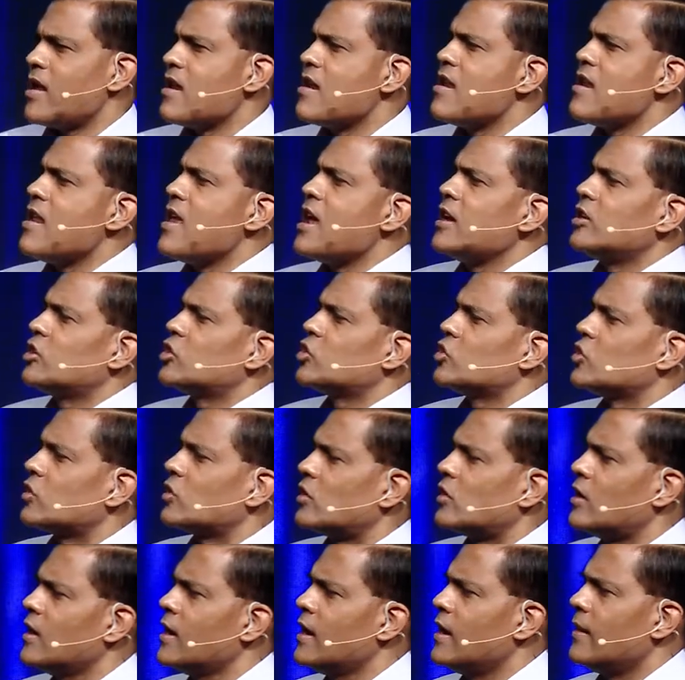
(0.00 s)

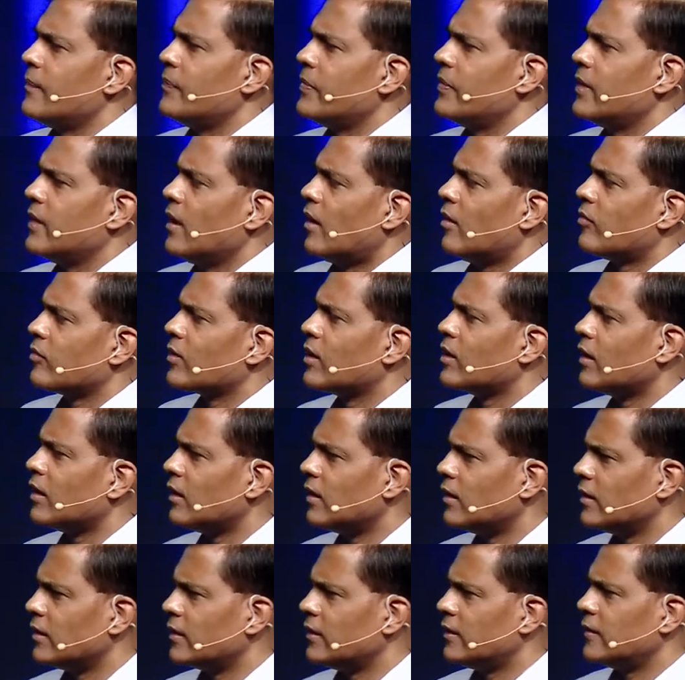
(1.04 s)
nature of
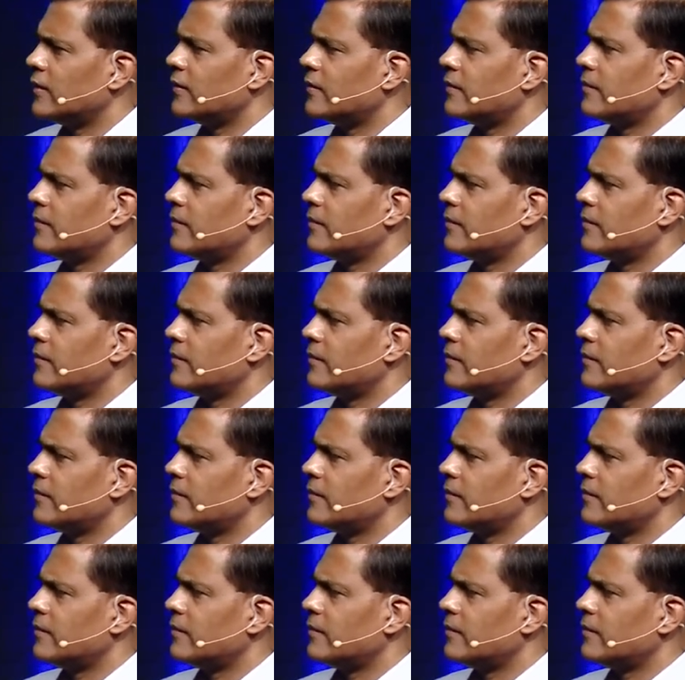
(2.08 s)
God,